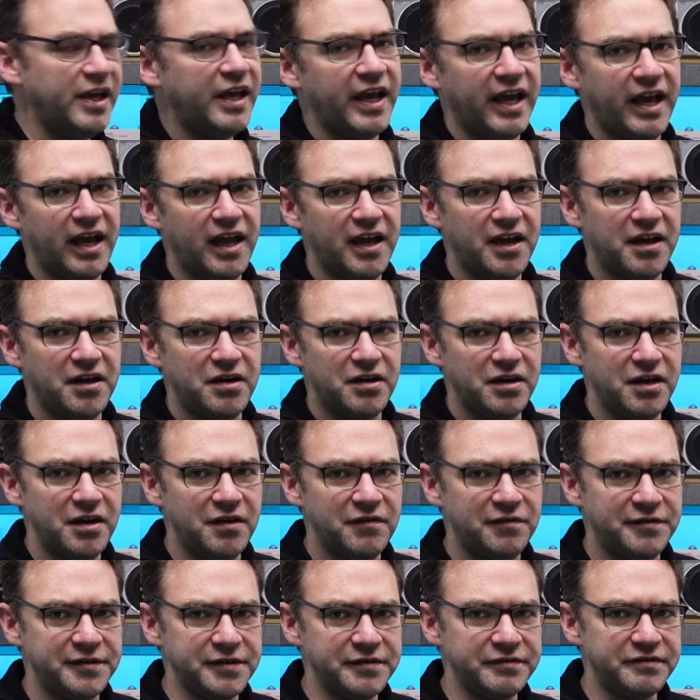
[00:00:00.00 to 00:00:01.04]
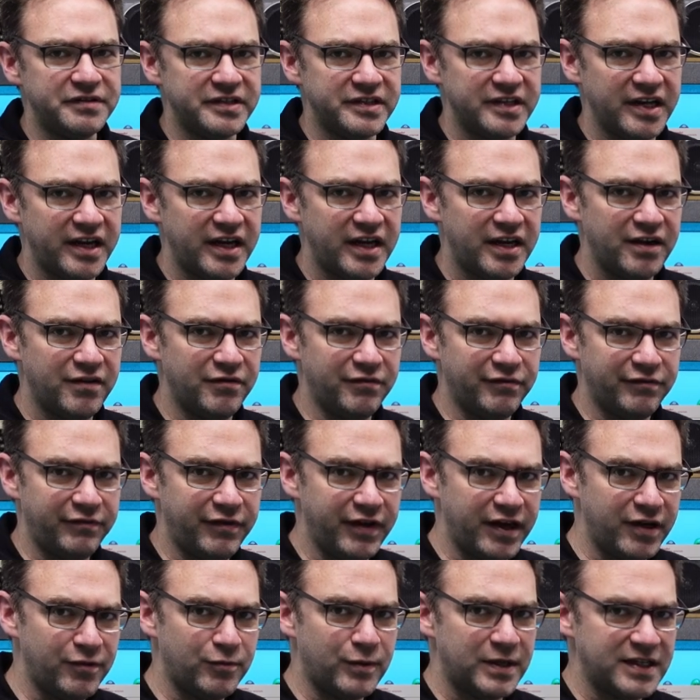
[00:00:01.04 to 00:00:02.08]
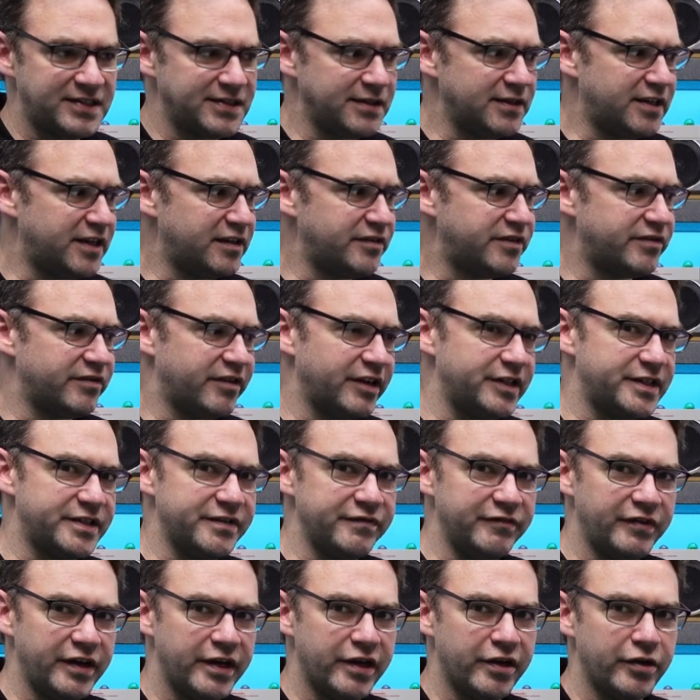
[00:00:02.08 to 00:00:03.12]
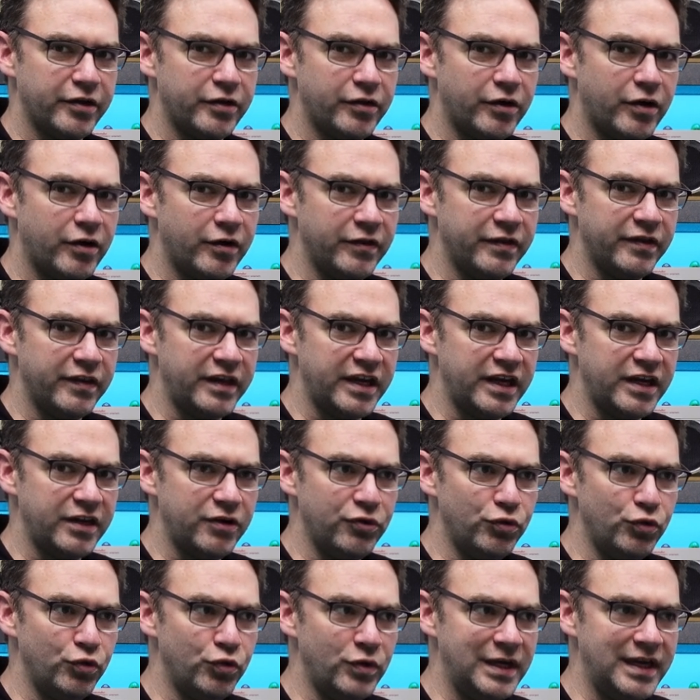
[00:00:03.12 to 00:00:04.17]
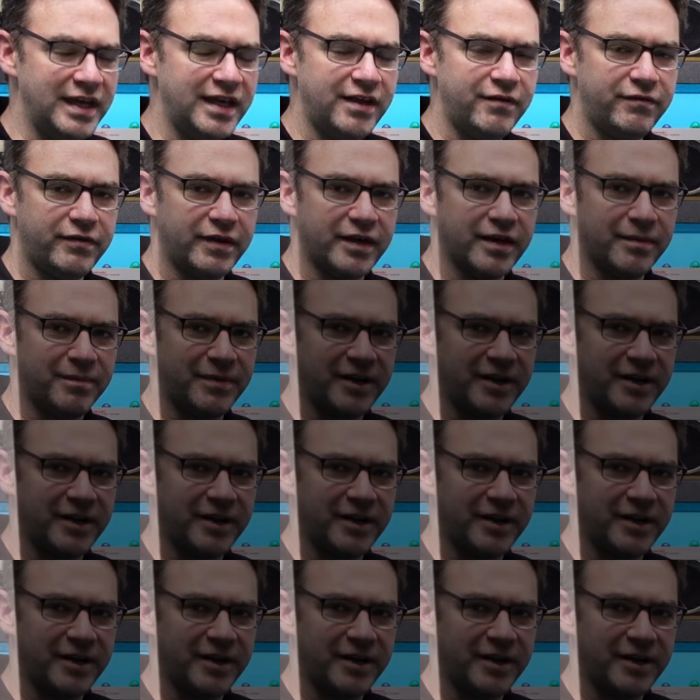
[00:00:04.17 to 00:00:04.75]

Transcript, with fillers: And if you've seen VWestlife's recent video on the Olevia